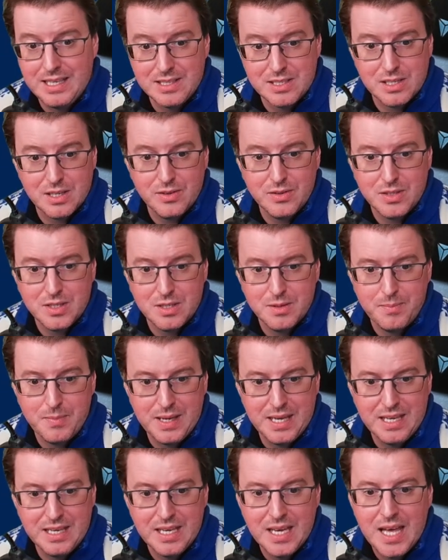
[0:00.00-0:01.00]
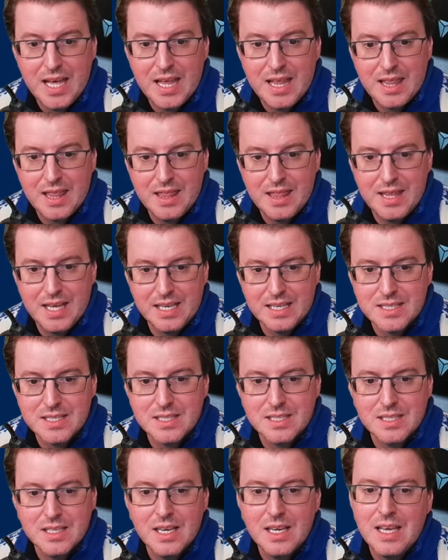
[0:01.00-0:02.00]
is going to be
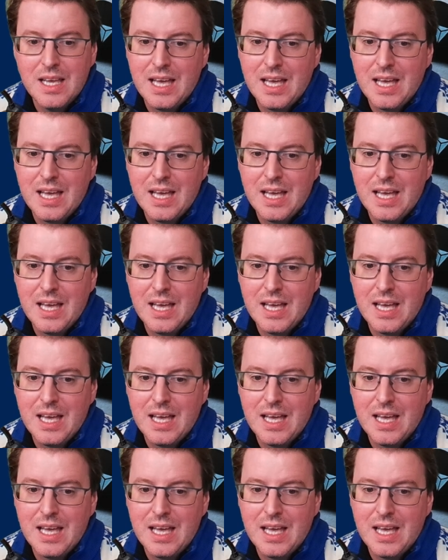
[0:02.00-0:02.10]
this,